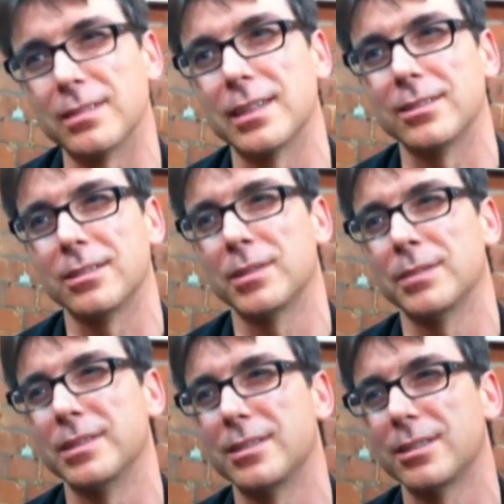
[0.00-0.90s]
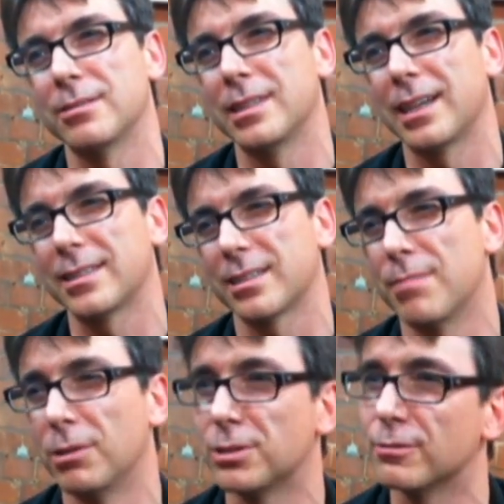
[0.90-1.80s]
things you might be doing. It has an
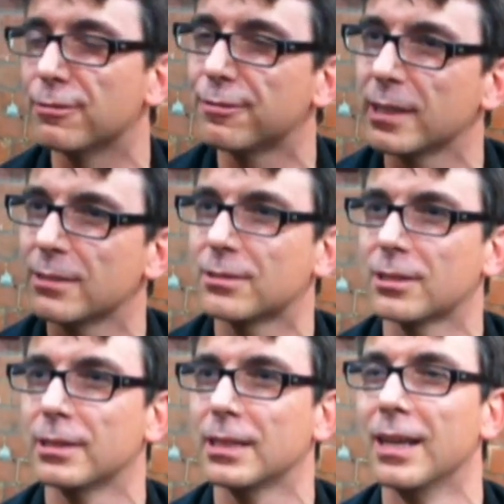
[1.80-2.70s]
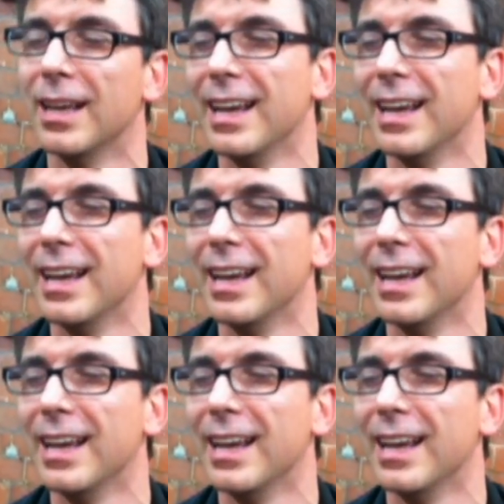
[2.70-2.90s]
emotional feel to it.